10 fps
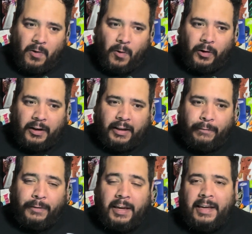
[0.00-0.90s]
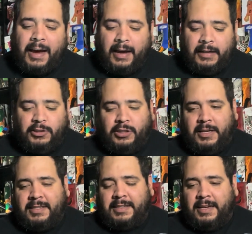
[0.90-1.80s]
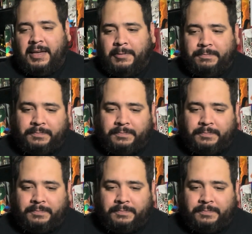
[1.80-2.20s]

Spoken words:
or if he kind of just ad